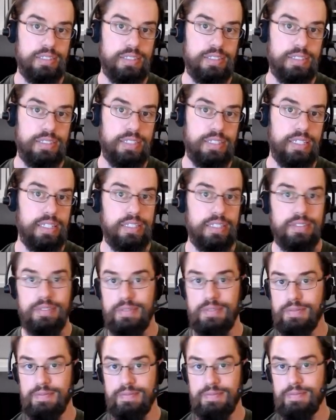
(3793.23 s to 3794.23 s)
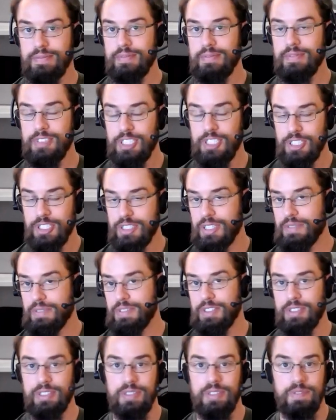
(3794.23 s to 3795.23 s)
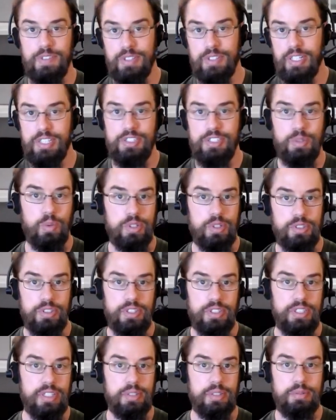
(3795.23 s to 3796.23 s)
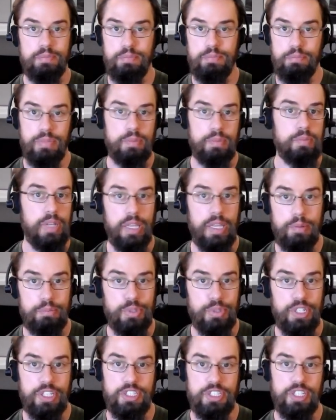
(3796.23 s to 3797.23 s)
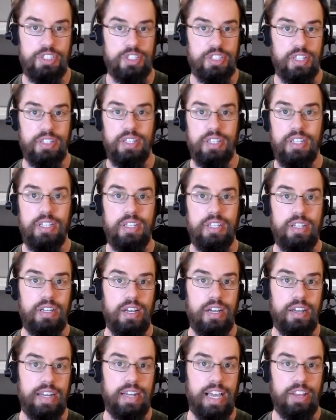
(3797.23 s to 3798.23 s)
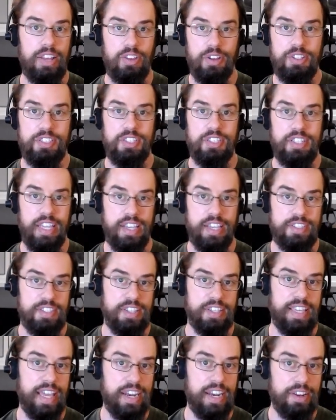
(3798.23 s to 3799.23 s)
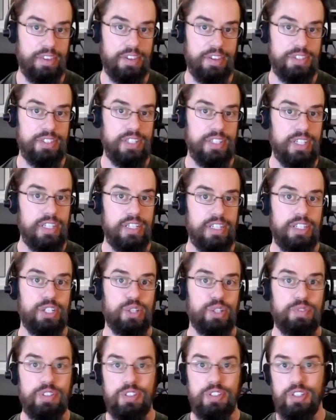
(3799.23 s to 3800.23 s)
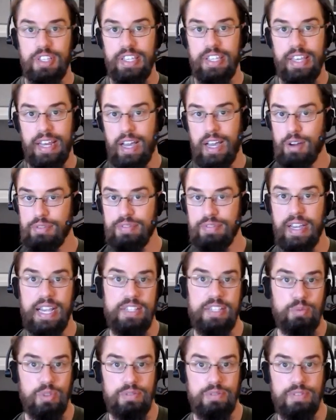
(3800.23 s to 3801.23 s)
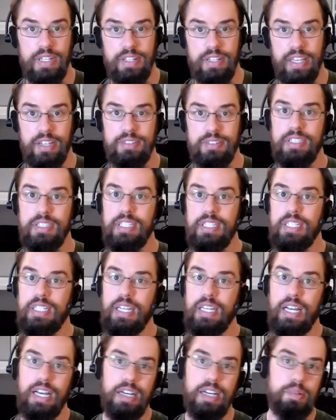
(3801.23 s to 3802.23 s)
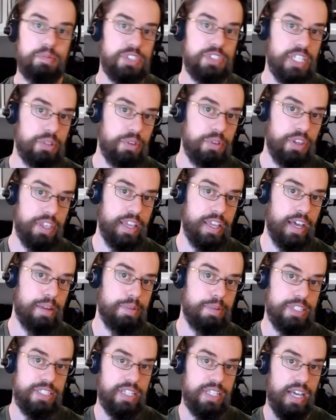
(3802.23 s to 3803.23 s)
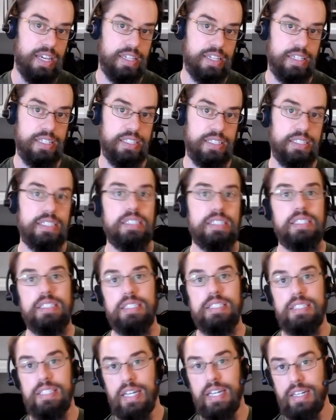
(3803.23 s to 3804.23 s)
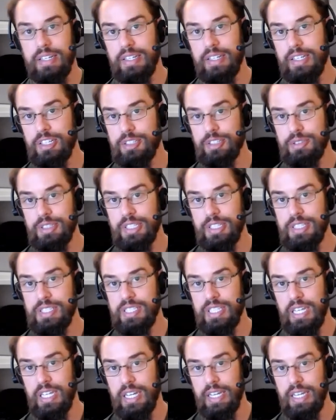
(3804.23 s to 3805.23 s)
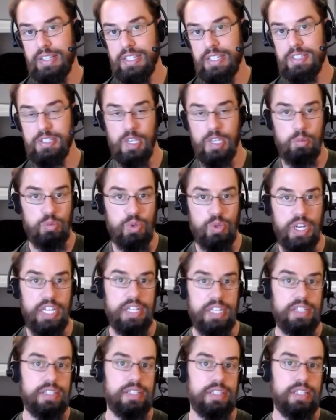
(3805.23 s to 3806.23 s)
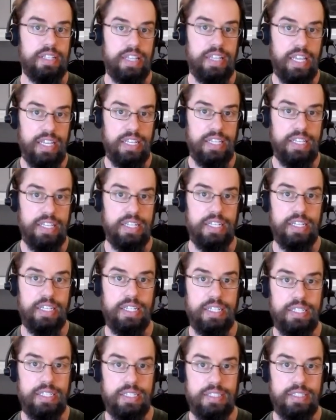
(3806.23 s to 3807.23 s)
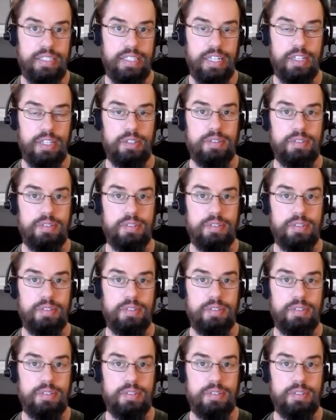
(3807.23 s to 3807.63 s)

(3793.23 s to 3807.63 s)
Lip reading: And just if you're into wondering and predictions on how long it's going to take us to get out of this, if you're looking at how fast we fell down, generally the economy is not gonna increase at the same rate that it